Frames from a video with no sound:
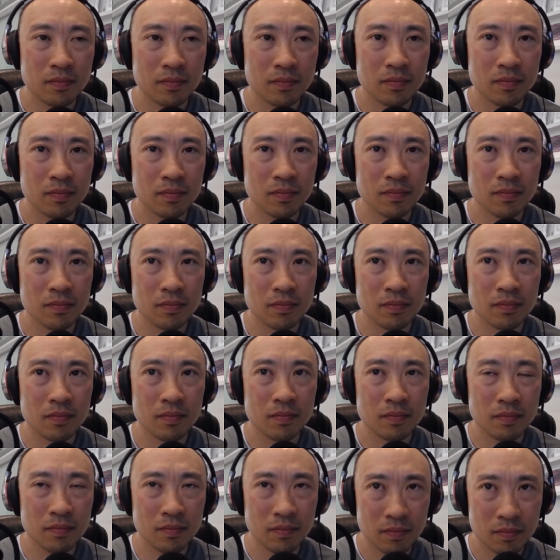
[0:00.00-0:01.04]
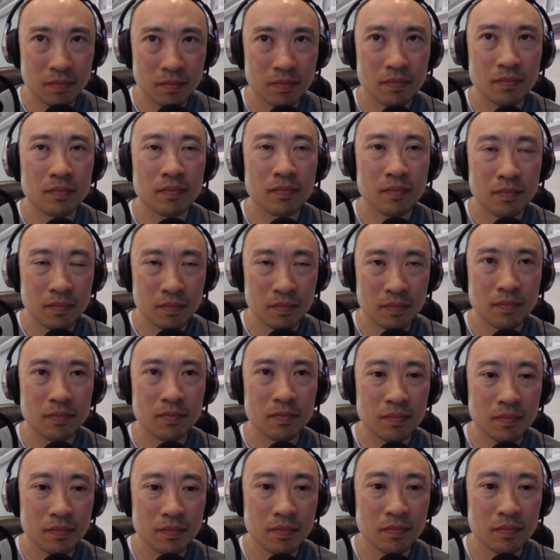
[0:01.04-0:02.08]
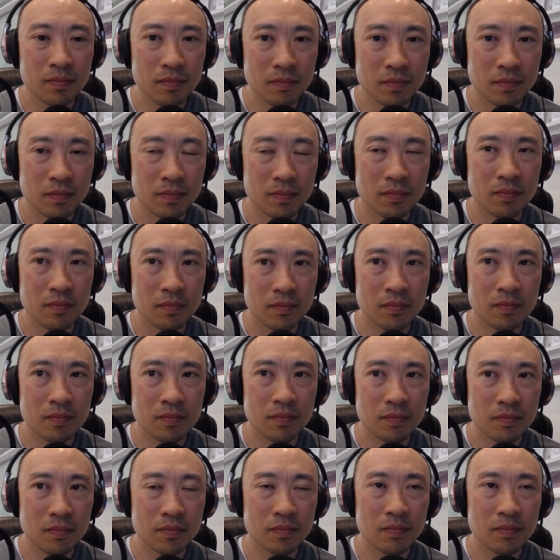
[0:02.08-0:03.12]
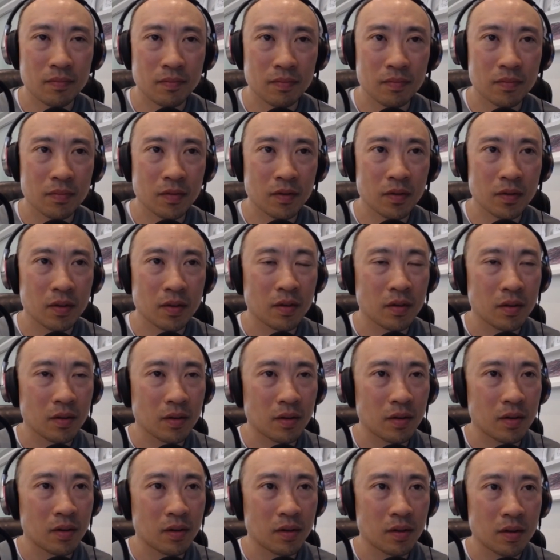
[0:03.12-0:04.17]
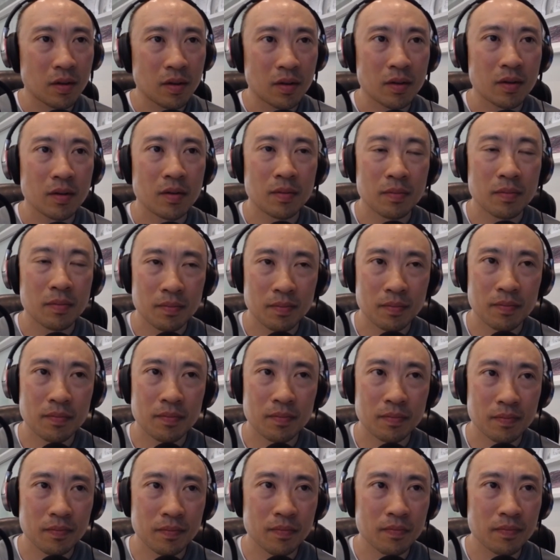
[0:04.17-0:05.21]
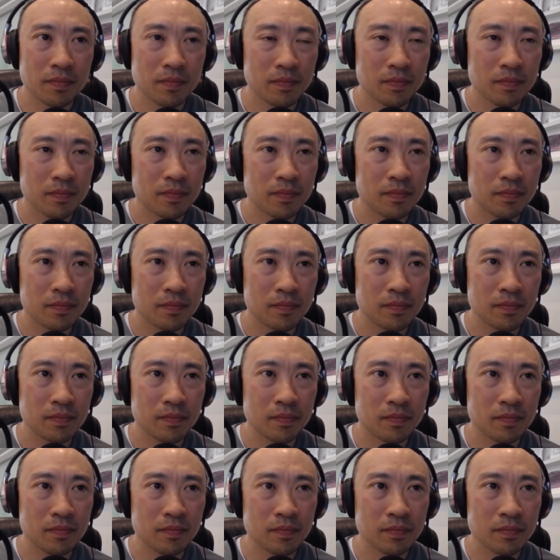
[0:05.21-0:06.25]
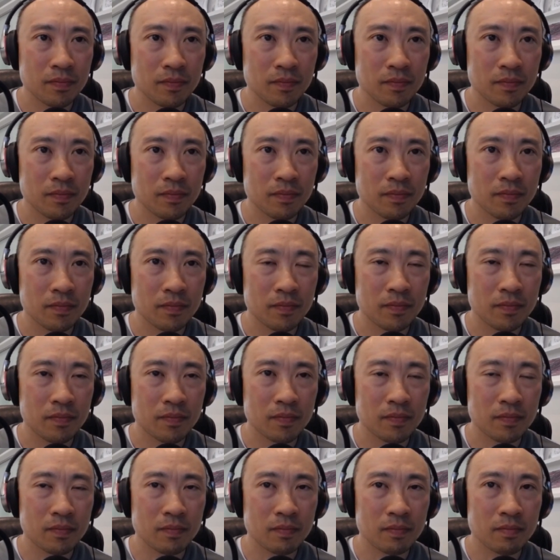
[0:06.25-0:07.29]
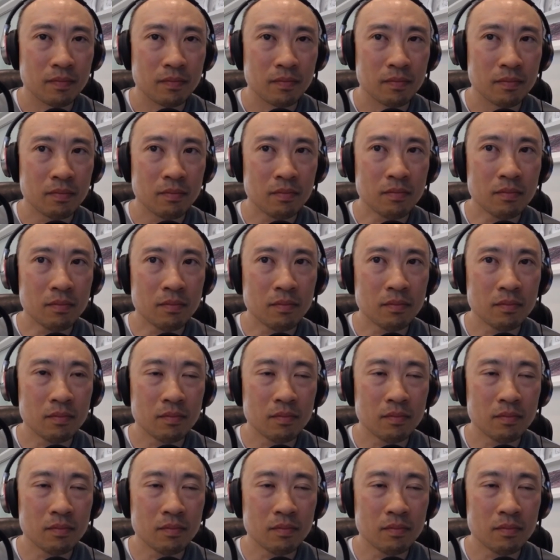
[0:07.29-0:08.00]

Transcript: [no speech]